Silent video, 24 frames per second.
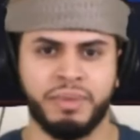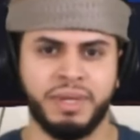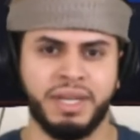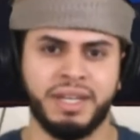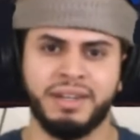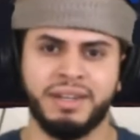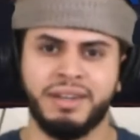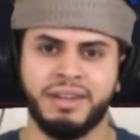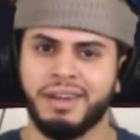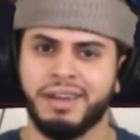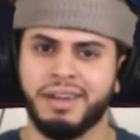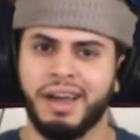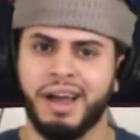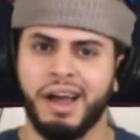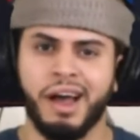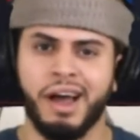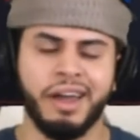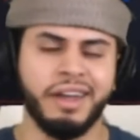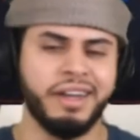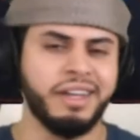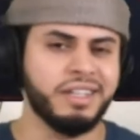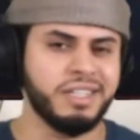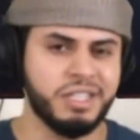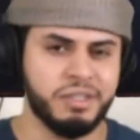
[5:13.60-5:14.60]
being
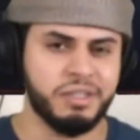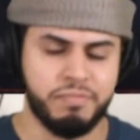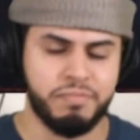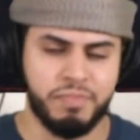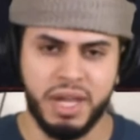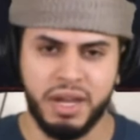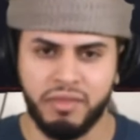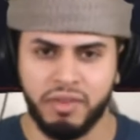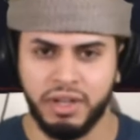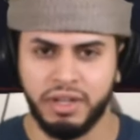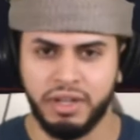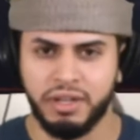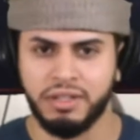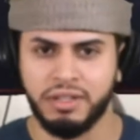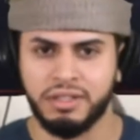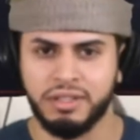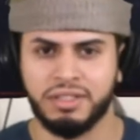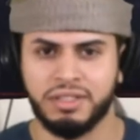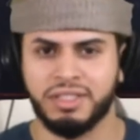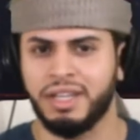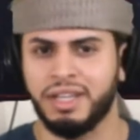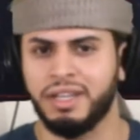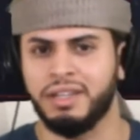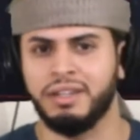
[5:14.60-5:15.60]

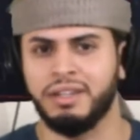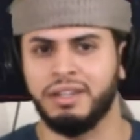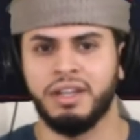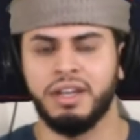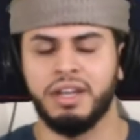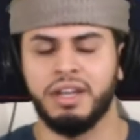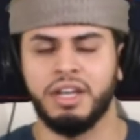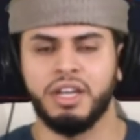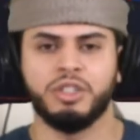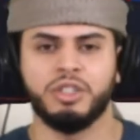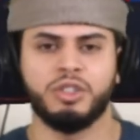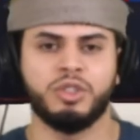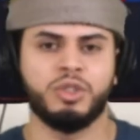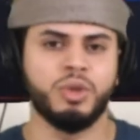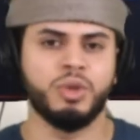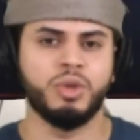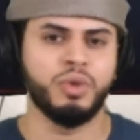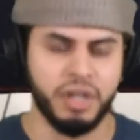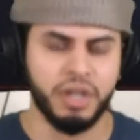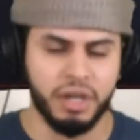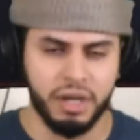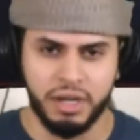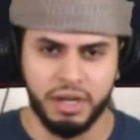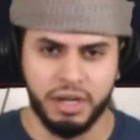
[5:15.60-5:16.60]
unexperienced and too
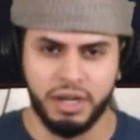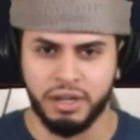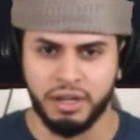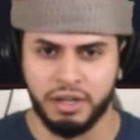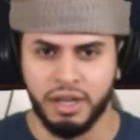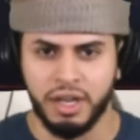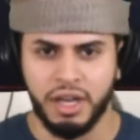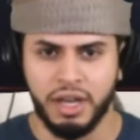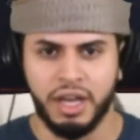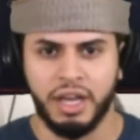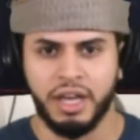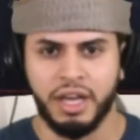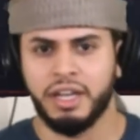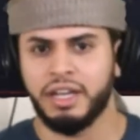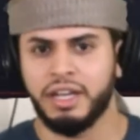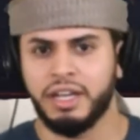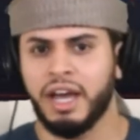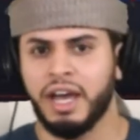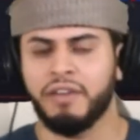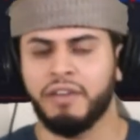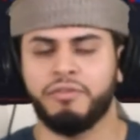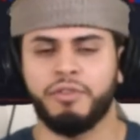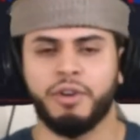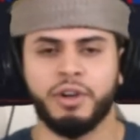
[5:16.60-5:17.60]
young.
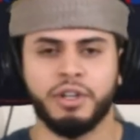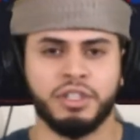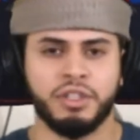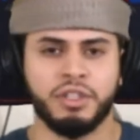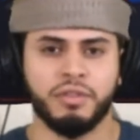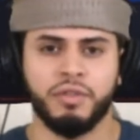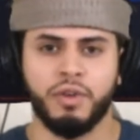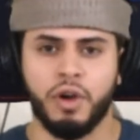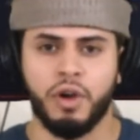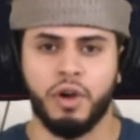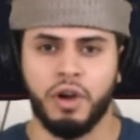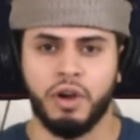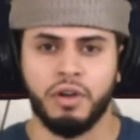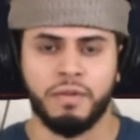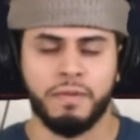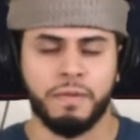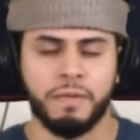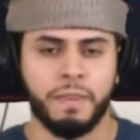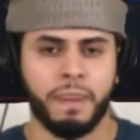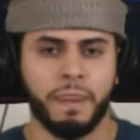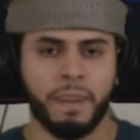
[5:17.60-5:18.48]
Now, first of all,